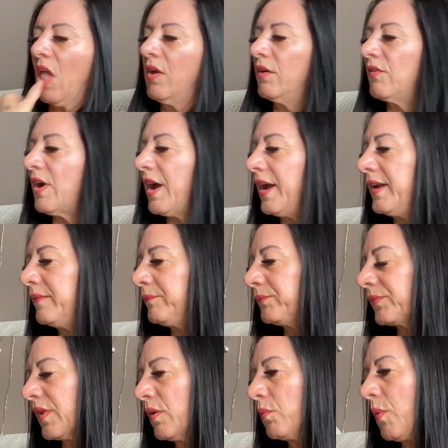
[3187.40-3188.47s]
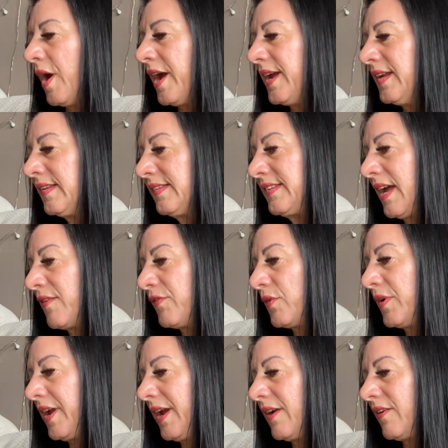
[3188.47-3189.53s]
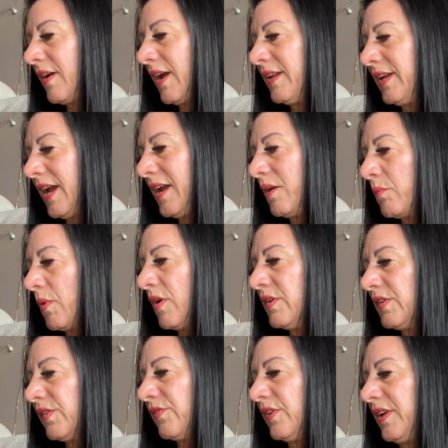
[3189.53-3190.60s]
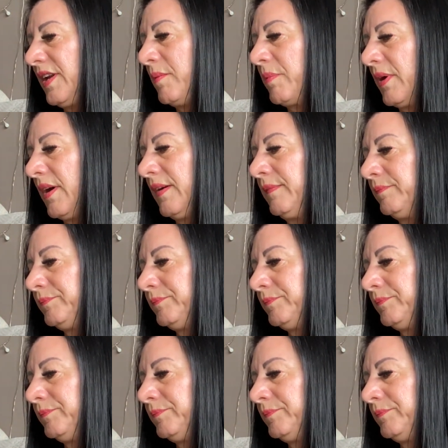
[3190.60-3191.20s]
Right. Why is Devil here and the 8 of Wands for Libra?